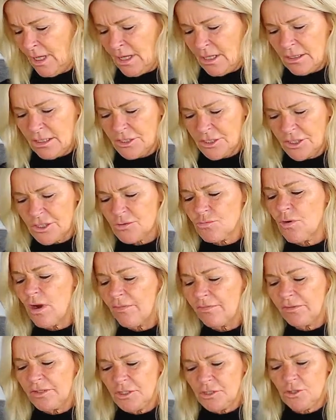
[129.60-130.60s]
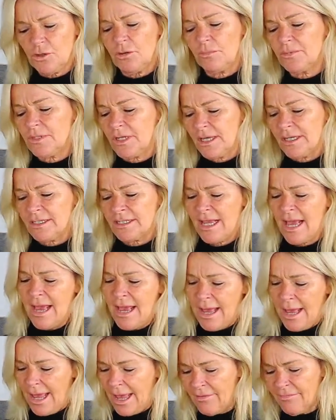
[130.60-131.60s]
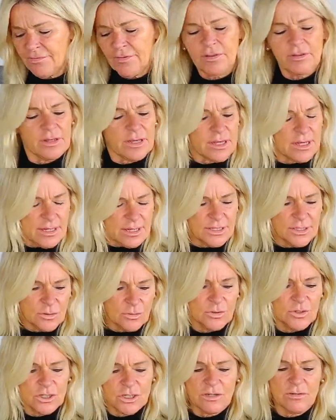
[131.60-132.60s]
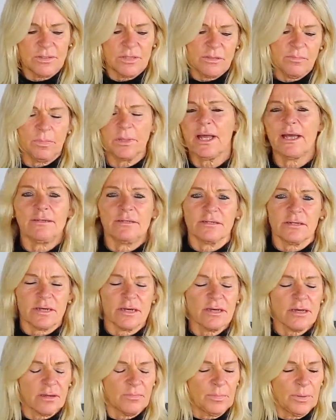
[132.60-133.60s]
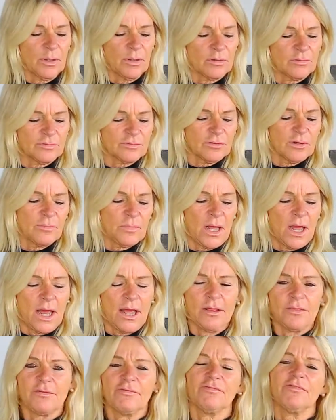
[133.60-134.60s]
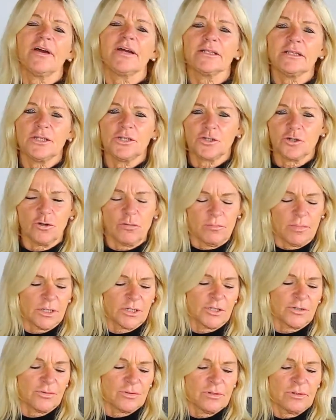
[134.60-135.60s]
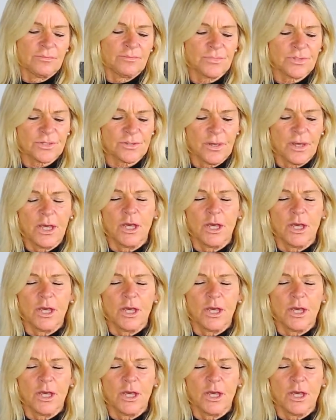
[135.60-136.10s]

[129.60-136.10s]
They're just roughly chopped, as everything is going to go in the blender apart from the finely chopped mushrooms,